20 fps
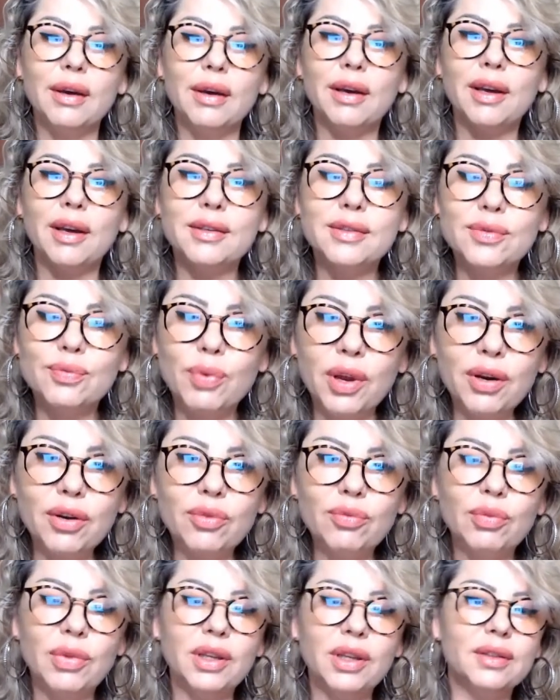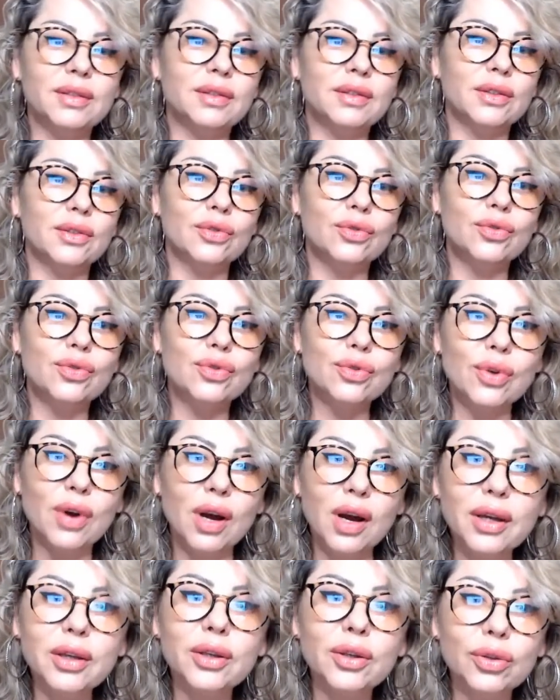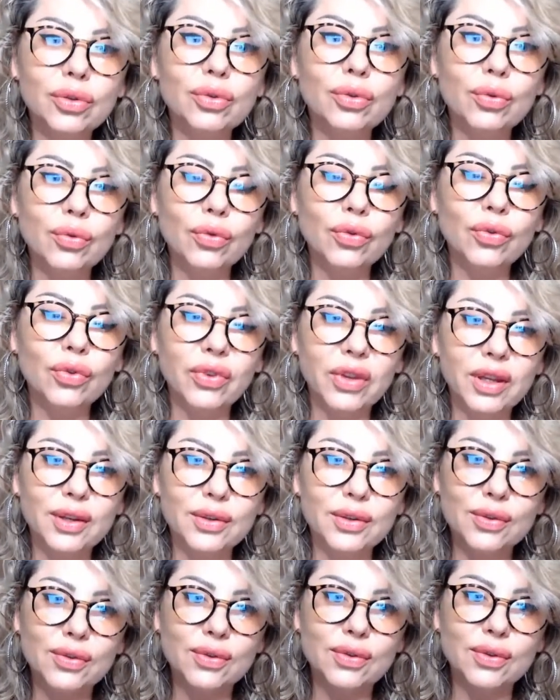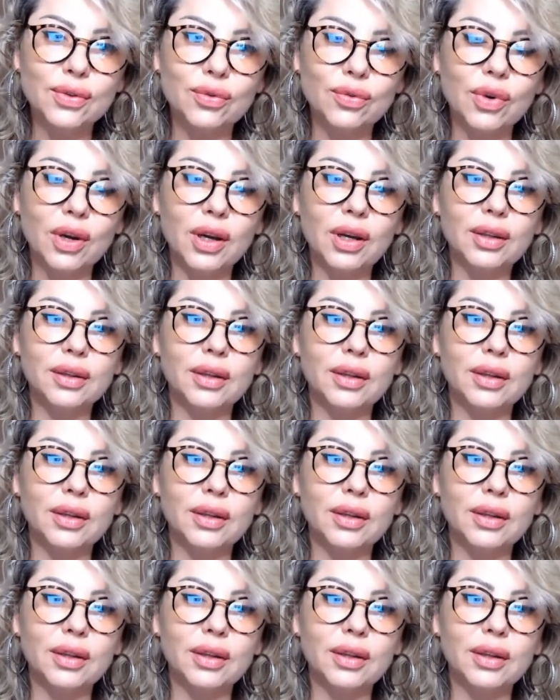Experimenting, trying new things, right?